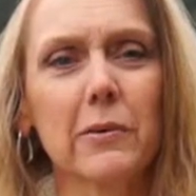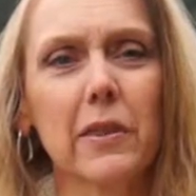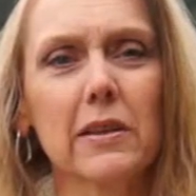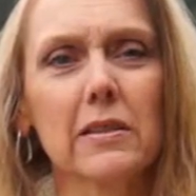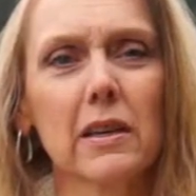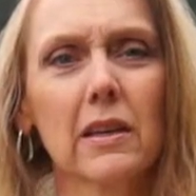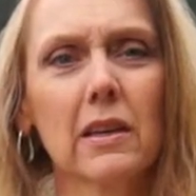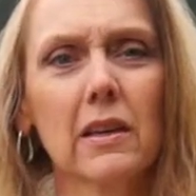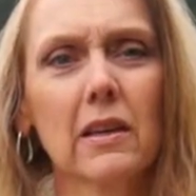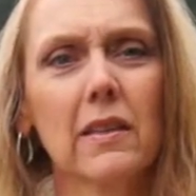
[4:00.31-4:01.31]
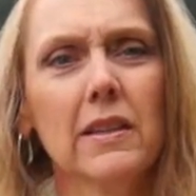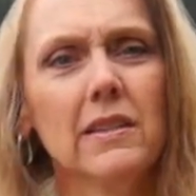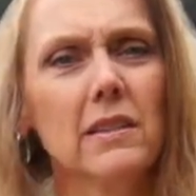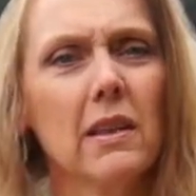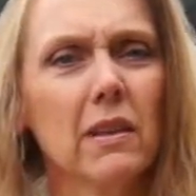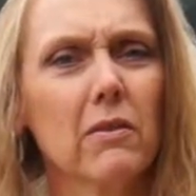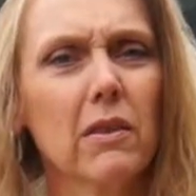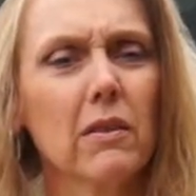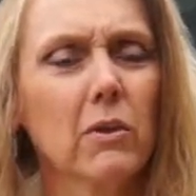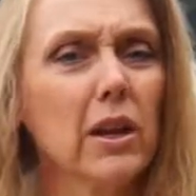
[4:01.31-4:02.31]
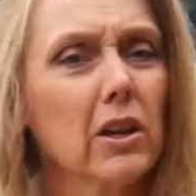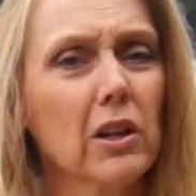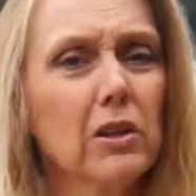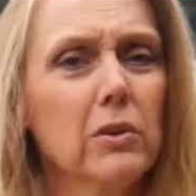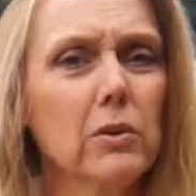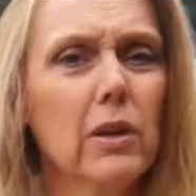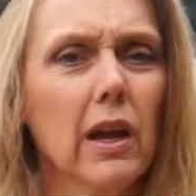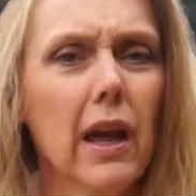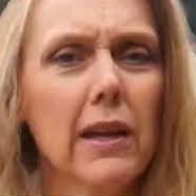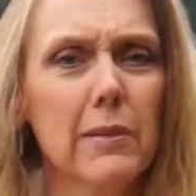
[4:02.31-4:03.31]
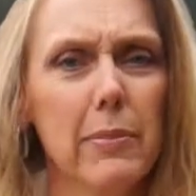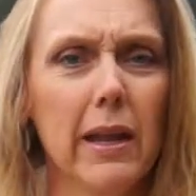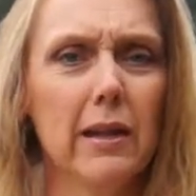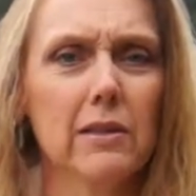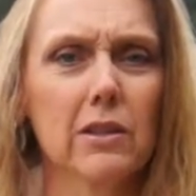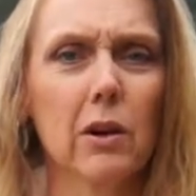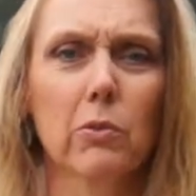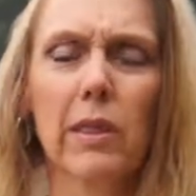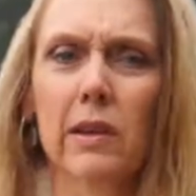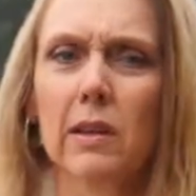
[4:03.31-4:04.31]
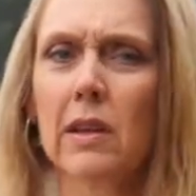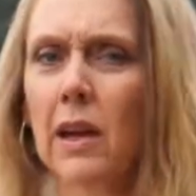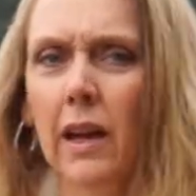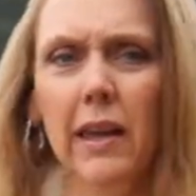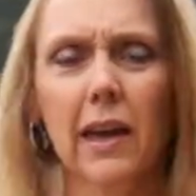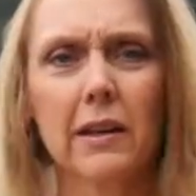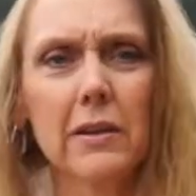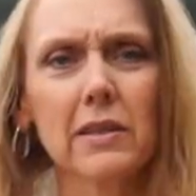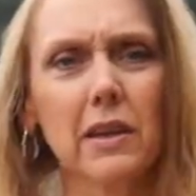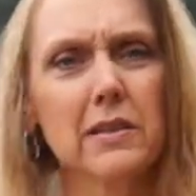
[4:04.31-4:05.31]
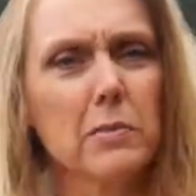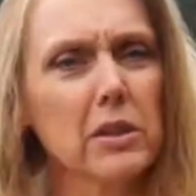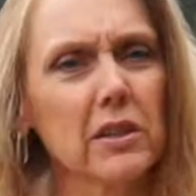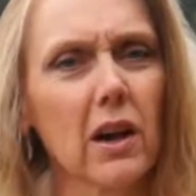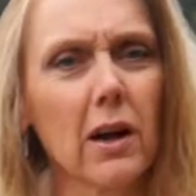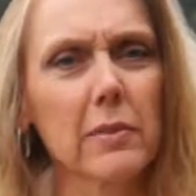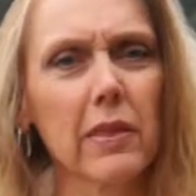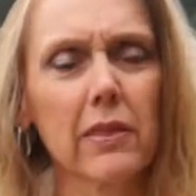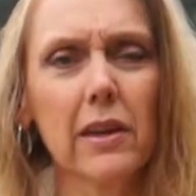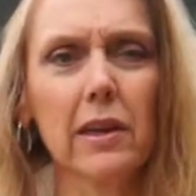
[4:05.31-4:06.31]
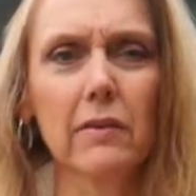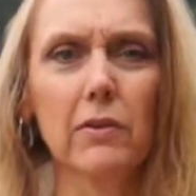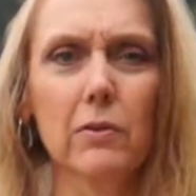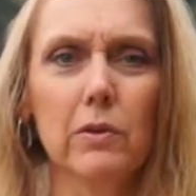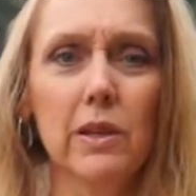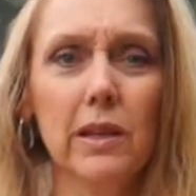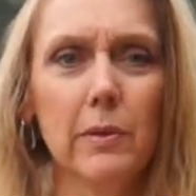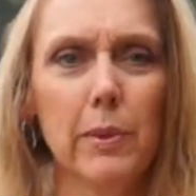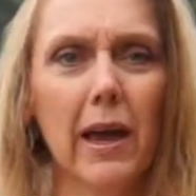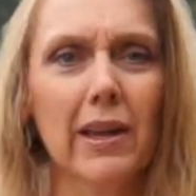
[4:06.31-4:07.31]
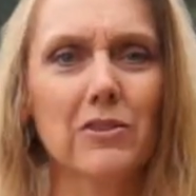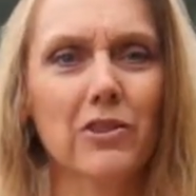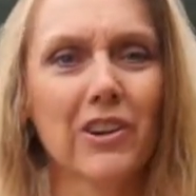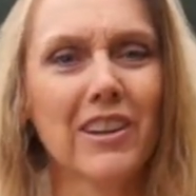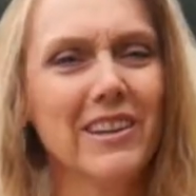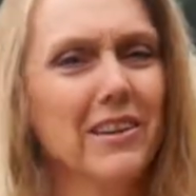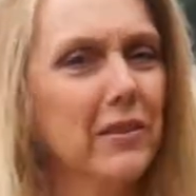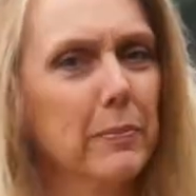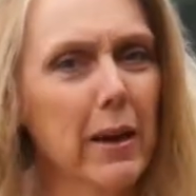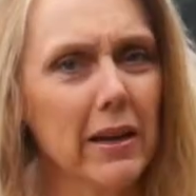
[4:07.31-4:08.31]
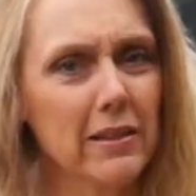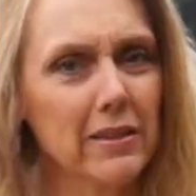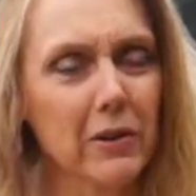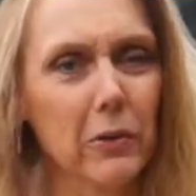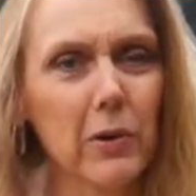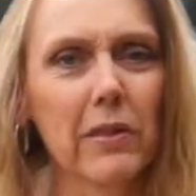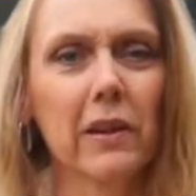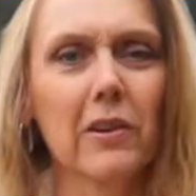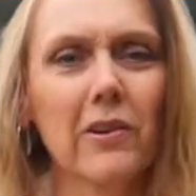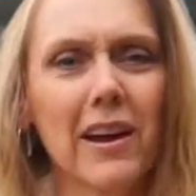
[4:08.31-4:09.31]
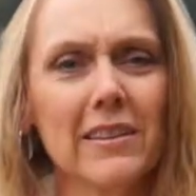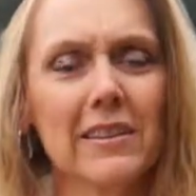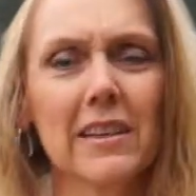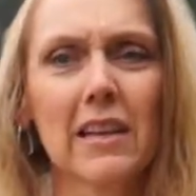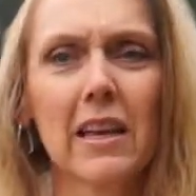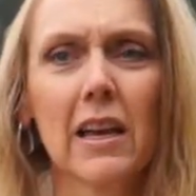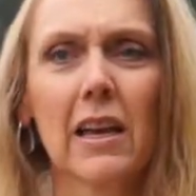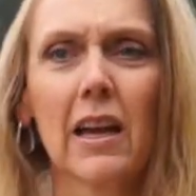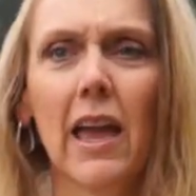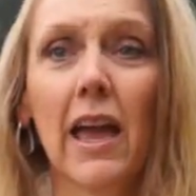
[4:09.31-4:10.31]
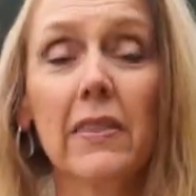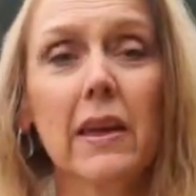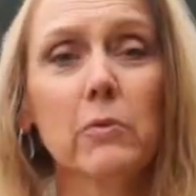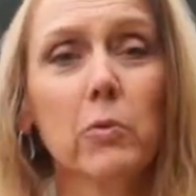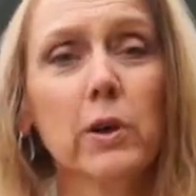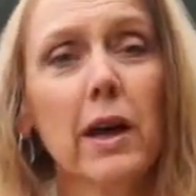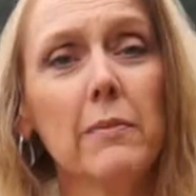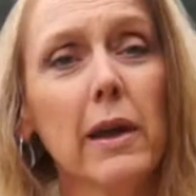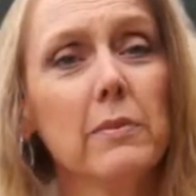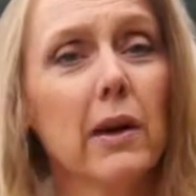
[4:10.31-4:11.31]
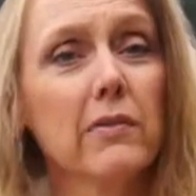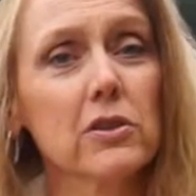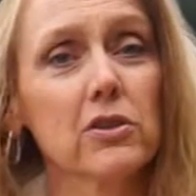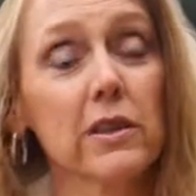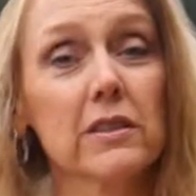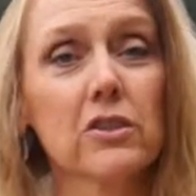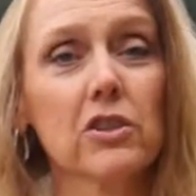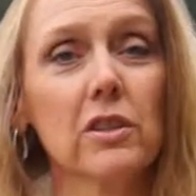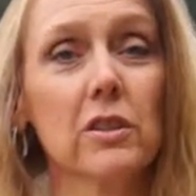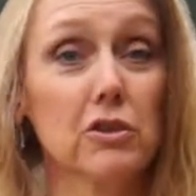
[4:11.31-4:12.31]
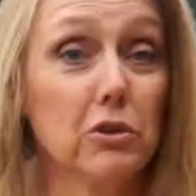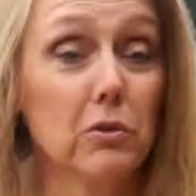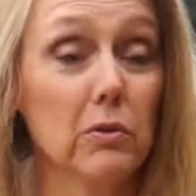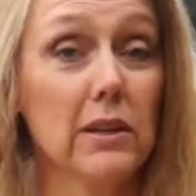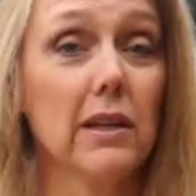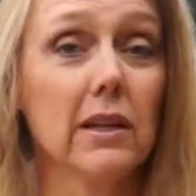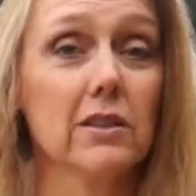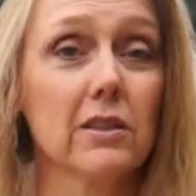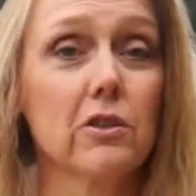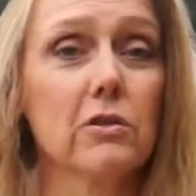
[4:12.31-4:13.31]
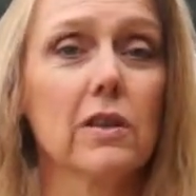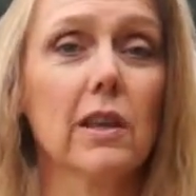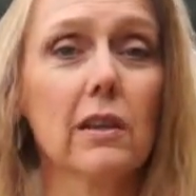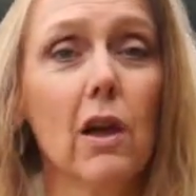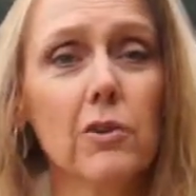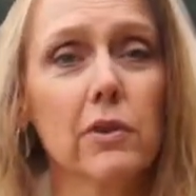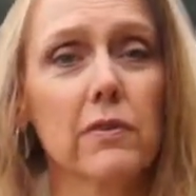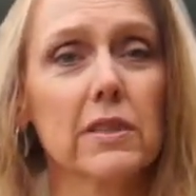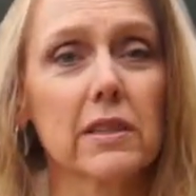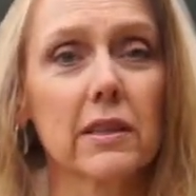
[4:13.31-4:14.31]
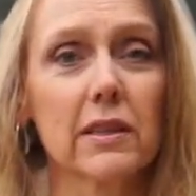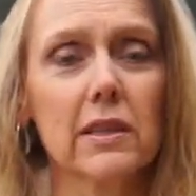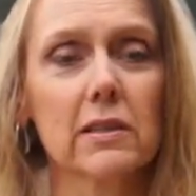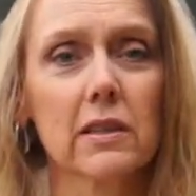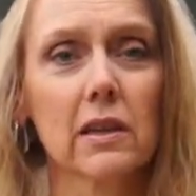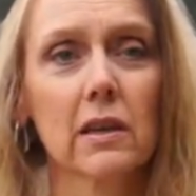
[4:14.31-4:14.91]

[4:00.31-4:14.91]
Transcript: with us, they didn't include any bedding to go with it. Again, it's almost a common thing. If you need a bed, you're going to need the bedding to go with it, correct? And then when I made my first transition to needing to use the laundry facilities,